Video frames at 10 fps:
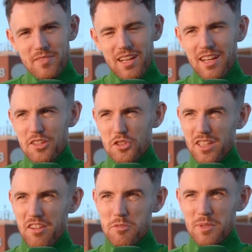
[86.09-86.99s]
I should
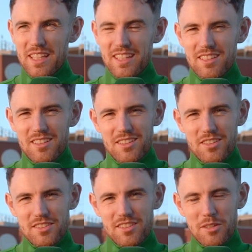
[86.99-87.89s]
have given him an 8
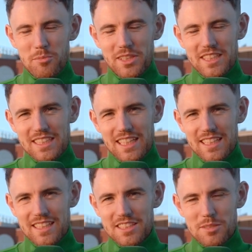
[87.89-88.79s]
on Monday at
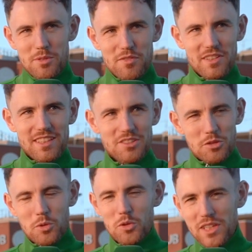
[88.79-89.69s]
Tannadice, to be fair.
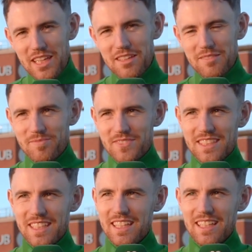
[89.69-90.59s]
So we'll go 8
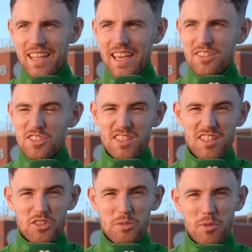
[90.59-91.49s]
today. Again, just
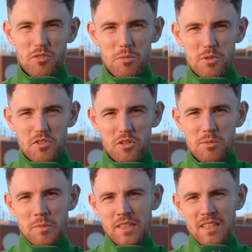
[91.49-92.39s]
another good performance
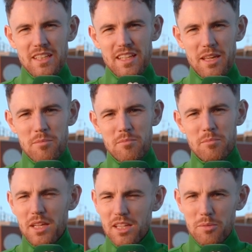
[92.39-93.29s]
from him.
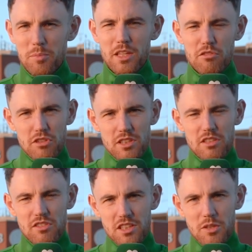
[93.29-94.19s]
Breaking up play
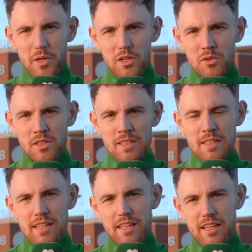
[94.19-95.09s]
really, really well.
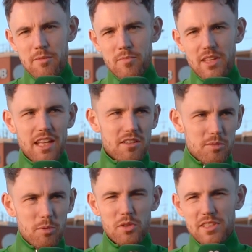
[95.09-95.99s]
Getting on
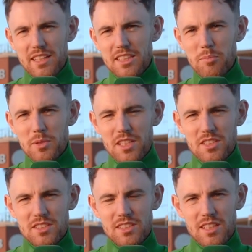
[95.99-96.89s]
the ball in that deep
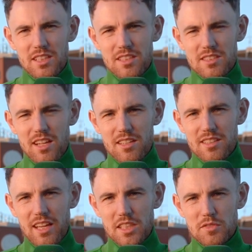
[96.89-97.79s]
position and starting
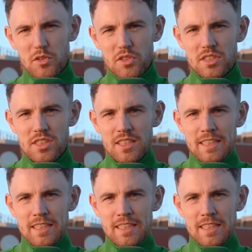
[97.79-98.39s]
attacks for us.